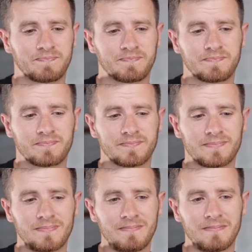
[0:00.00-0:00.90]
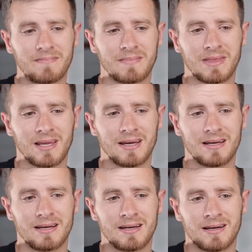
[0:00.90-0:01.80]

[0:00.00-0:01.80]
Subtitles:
(silence)